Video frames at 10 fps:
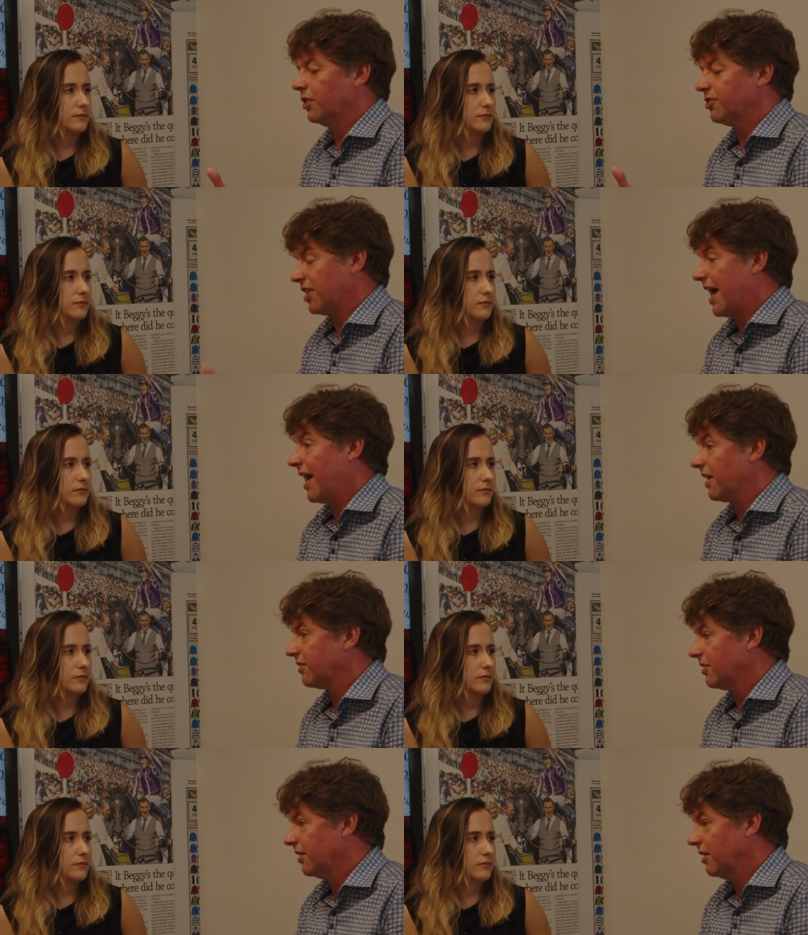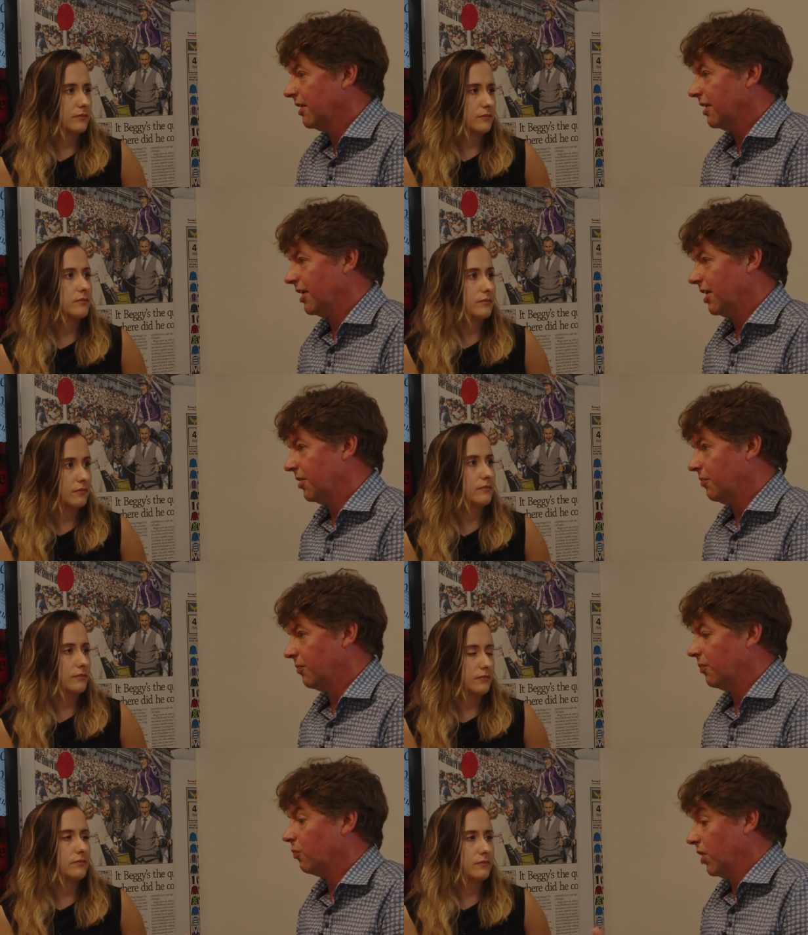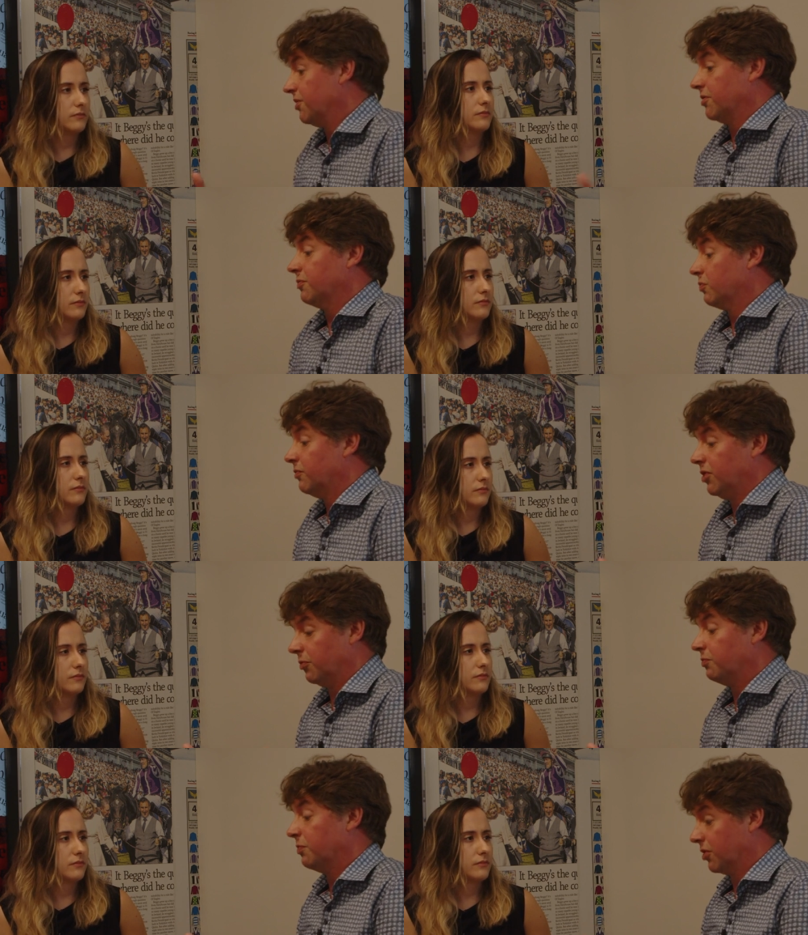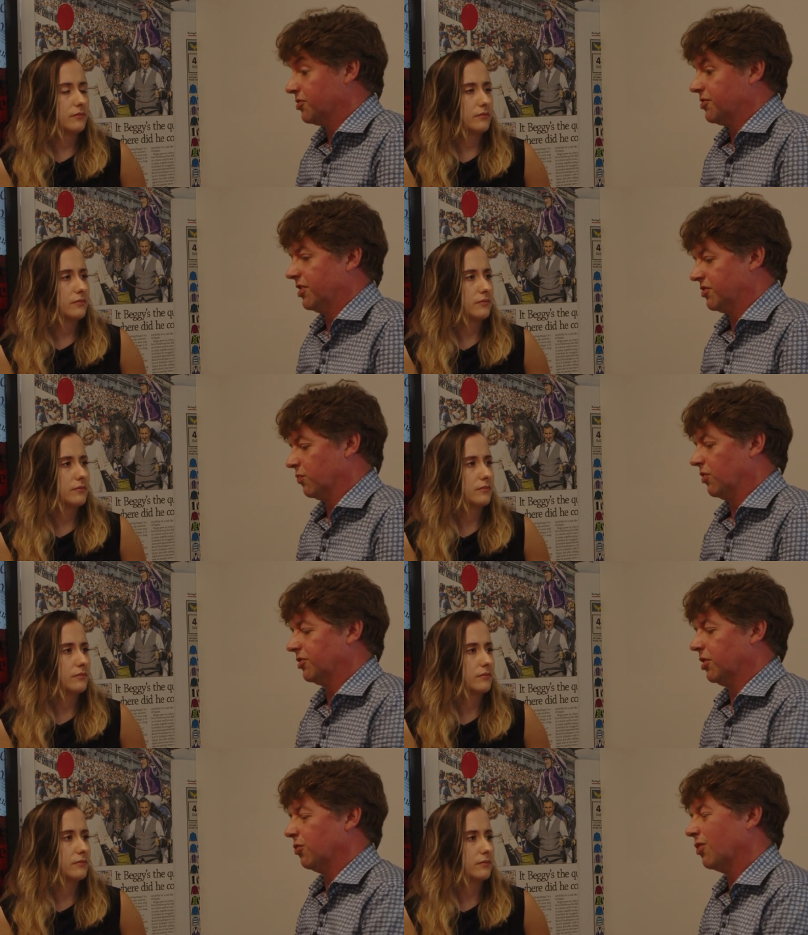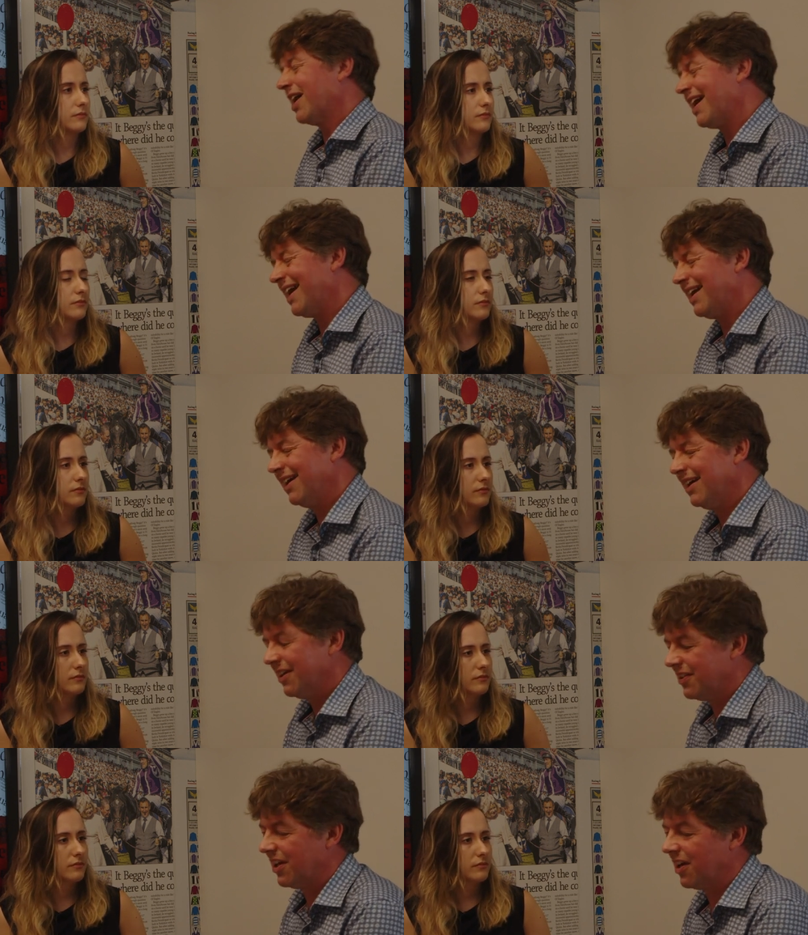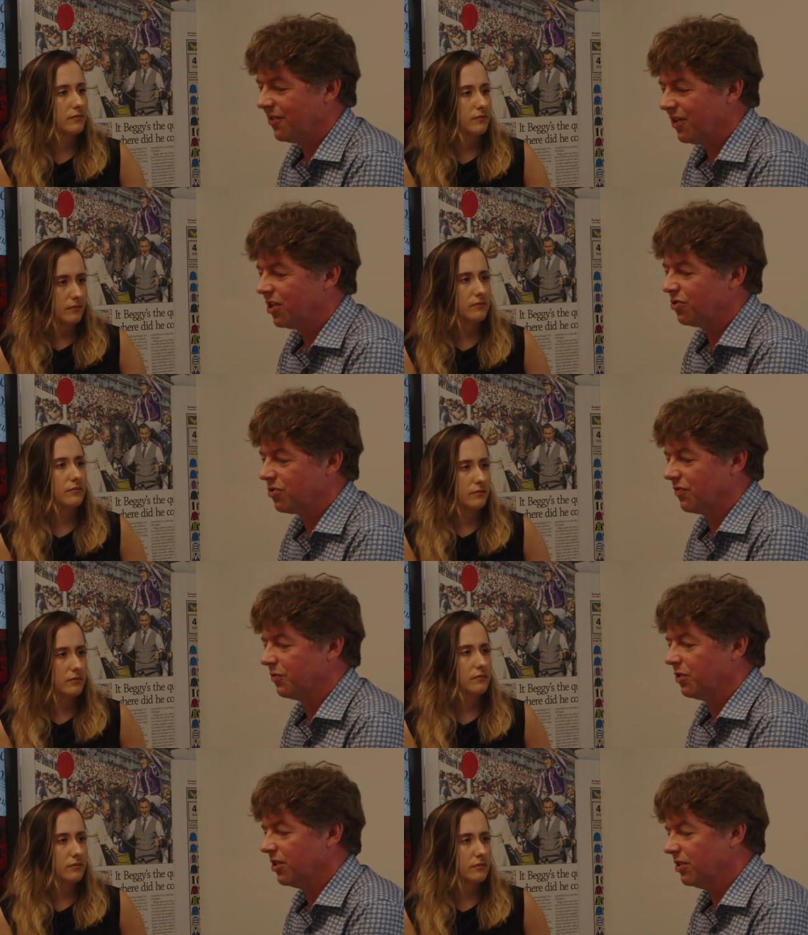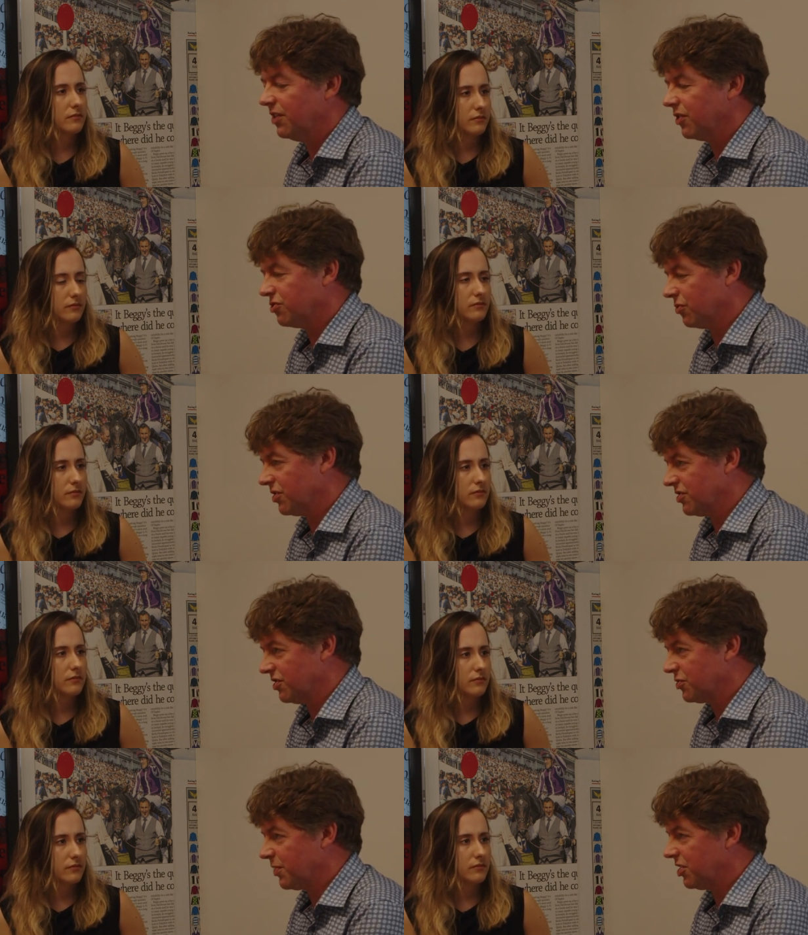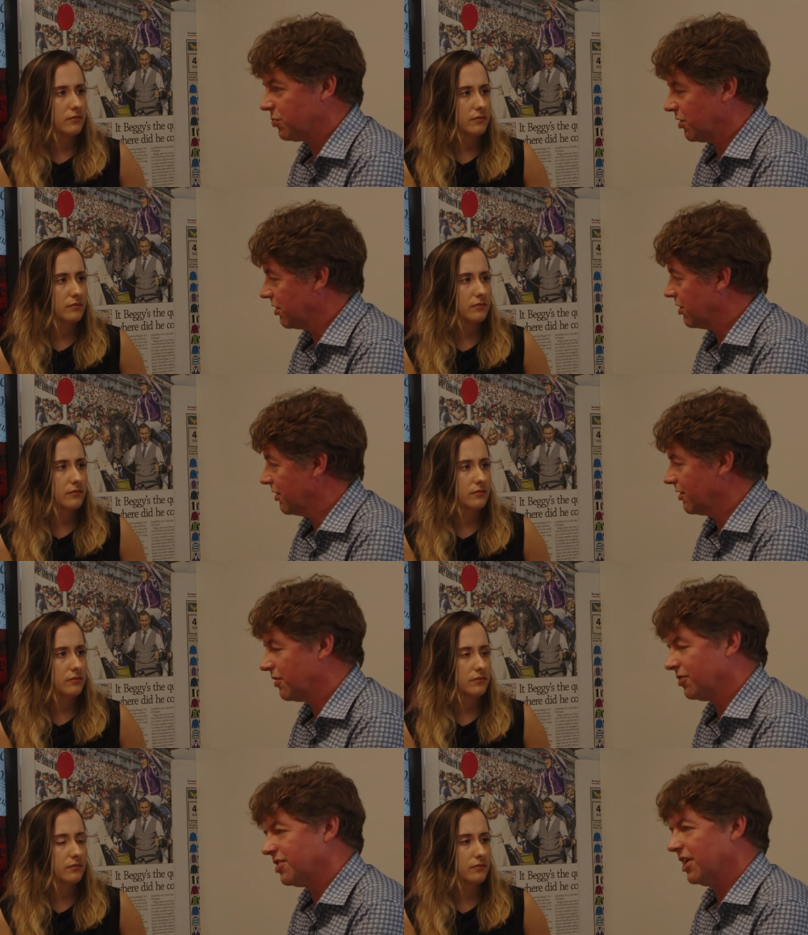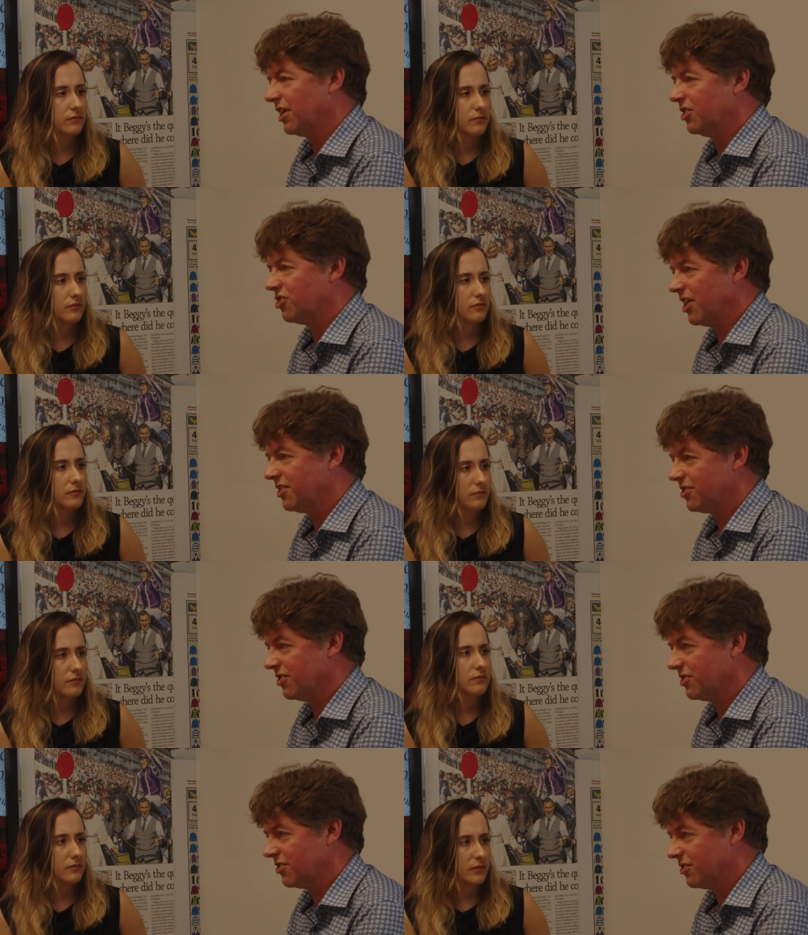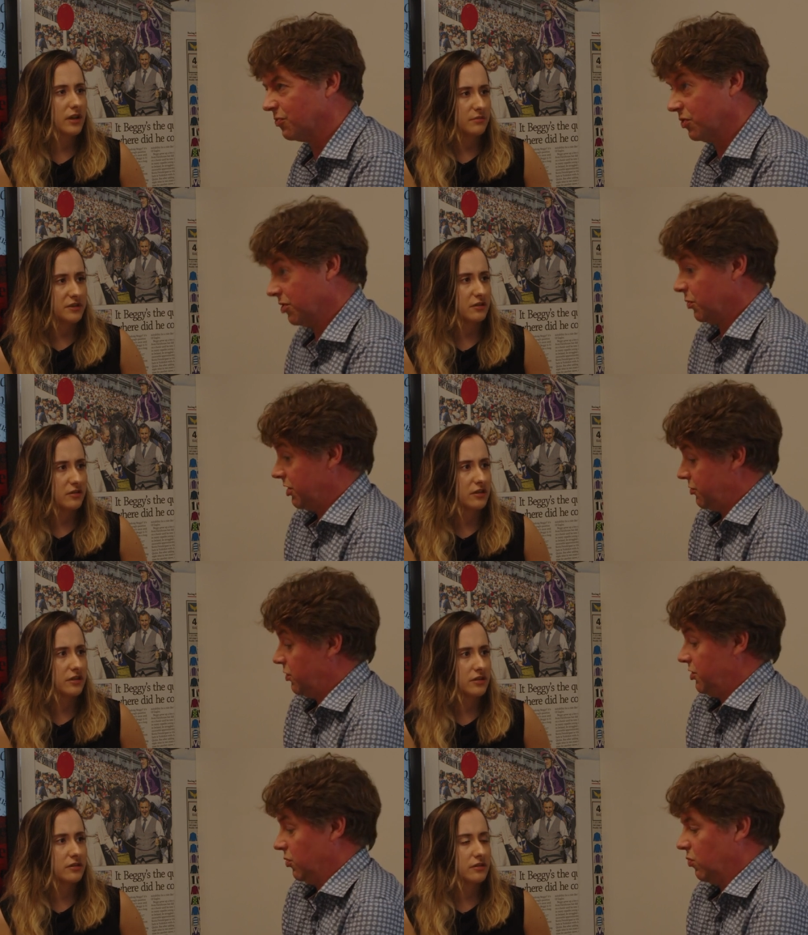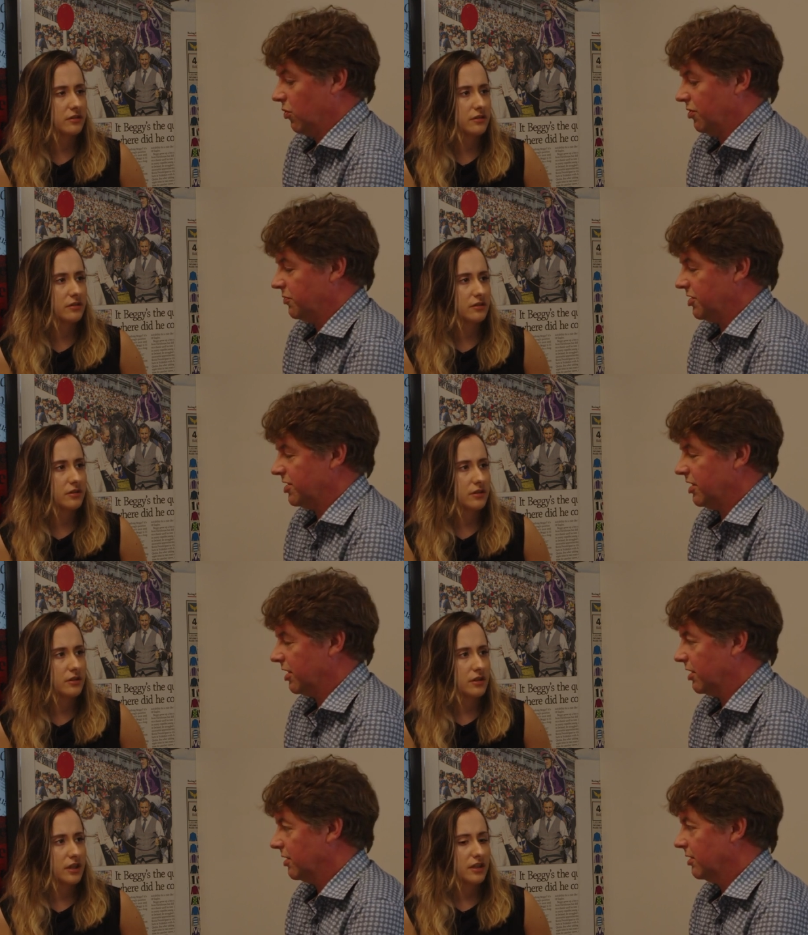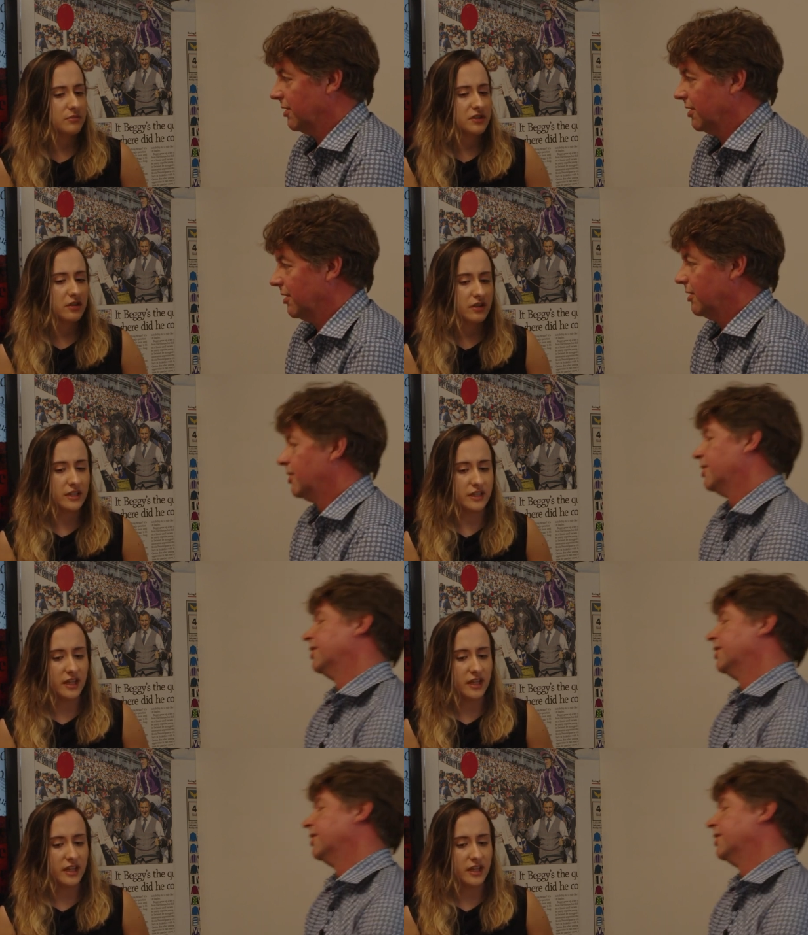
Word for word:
Speaker 1: to act, um, when you know because things have worked out okay, then I think you're sort of leaving jockeys in a space where they're taking chances Absolutely. that we, we don't want them to take.
Speaker 2: Absolutely,